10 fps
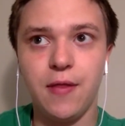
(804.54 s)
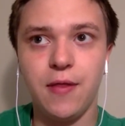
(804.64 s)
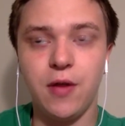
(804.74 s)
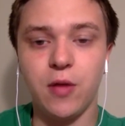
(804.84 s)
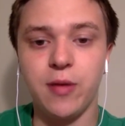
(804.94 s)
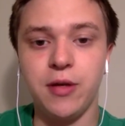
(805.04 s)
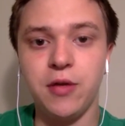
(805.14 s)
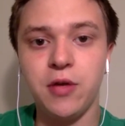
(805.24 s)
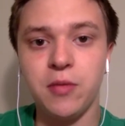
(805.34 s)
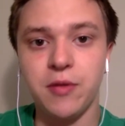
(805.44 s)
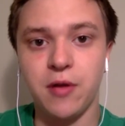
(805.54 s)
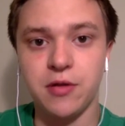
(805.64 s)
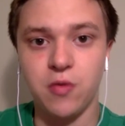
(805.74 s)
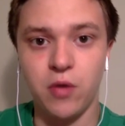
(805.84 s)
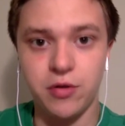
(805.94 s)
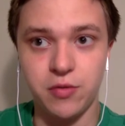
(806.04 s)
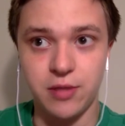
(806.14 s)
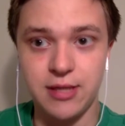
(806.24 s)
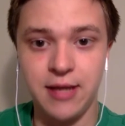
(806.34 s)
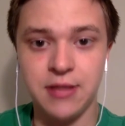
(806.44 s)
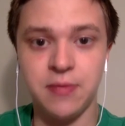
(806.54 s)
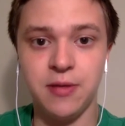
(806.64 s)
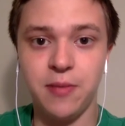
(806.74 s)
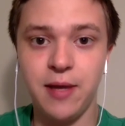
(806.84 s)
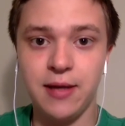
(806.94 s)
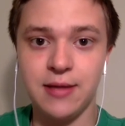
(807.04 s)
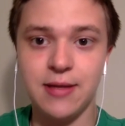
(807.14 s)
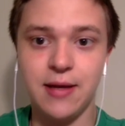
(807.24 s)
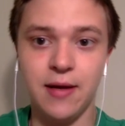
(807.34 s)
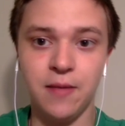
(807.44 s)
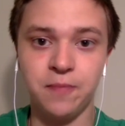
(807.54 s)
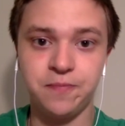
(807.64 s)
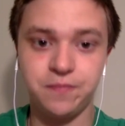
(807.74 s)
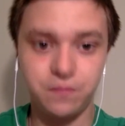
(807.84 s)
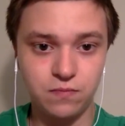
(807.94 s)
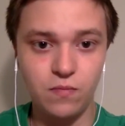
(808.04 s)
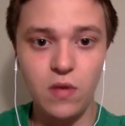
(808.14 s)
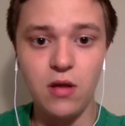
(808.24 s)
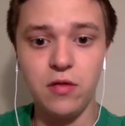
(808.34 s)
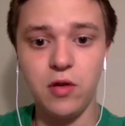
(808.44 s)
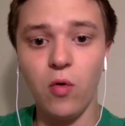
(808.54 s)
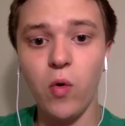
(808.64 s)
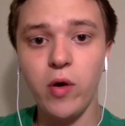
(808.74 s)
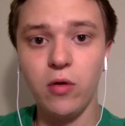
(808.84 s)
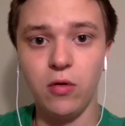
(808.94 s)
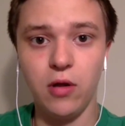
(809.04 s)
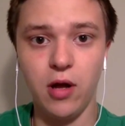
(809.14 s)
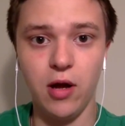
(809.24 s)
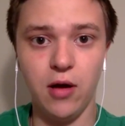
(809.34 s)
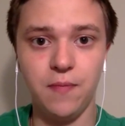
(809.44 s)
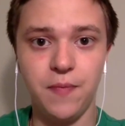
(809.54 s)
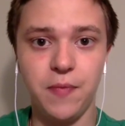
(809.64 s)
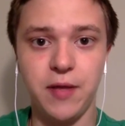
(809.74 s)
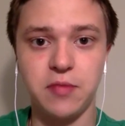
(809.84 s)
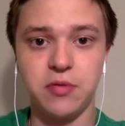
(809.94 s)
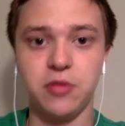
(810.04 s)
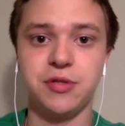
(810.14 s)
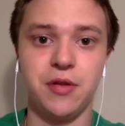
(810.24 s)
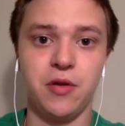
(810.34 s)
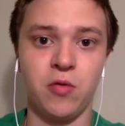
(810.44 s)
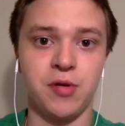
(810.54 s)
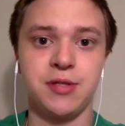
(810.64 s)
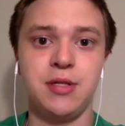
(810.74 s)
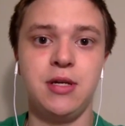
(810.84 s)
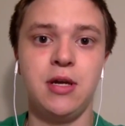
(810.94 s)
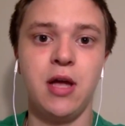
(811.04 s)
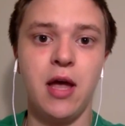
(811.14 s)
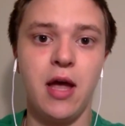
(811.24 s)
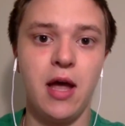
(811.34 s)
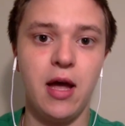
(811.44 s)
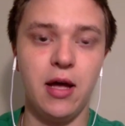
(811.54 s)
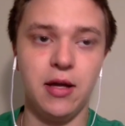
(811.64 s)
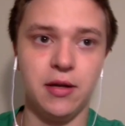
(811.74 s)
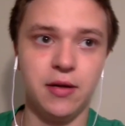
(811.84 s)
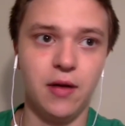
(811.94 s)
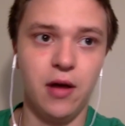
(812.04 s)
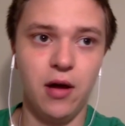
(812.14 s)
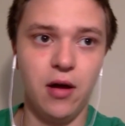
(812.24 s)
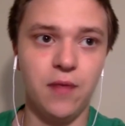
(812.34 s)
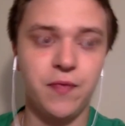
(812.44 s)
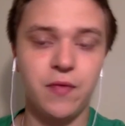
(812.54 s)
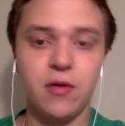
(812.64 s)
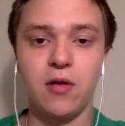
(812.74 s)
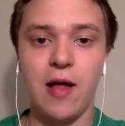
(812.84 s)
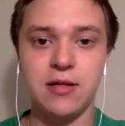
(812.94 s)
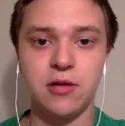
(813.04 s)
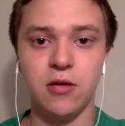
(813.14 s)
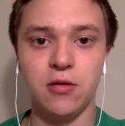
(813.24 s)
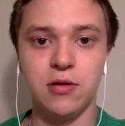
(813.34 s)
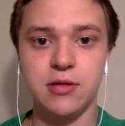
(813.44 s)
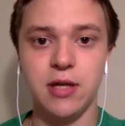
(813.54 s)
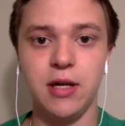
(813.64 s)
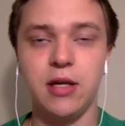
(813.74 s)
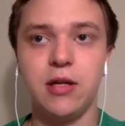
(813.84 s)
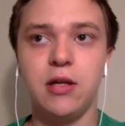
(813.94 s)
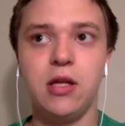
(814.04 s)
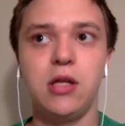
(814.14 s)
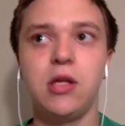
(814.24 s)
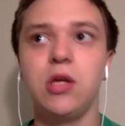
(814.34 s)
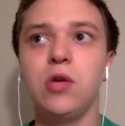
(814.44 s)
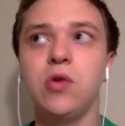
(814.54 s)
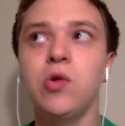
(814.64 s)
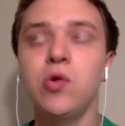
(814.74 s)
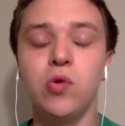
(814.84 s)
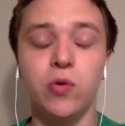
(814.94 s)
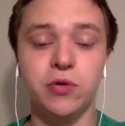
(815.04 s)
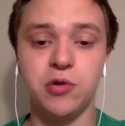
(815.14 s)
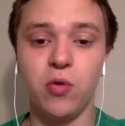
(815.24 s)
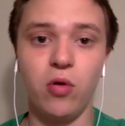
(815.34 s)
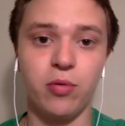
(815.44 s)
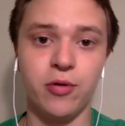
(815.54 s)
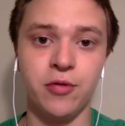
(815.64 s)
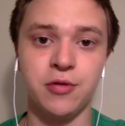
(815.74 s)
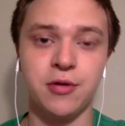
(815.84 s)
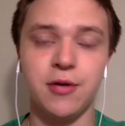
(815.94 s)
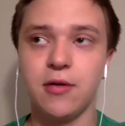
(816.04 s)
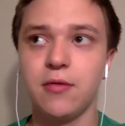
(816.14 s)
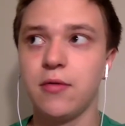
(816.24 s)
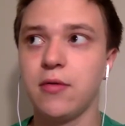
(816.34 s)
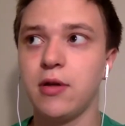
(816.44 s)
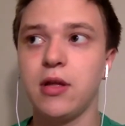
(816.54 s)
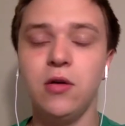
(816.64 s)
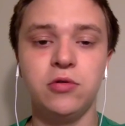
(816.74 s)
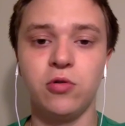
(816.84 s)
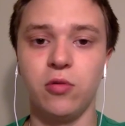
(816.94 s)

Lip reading: the European Union, but they also want to retain some independence. And the oil that's produced in the North Sea and... Glasgow is a huge oil producer. They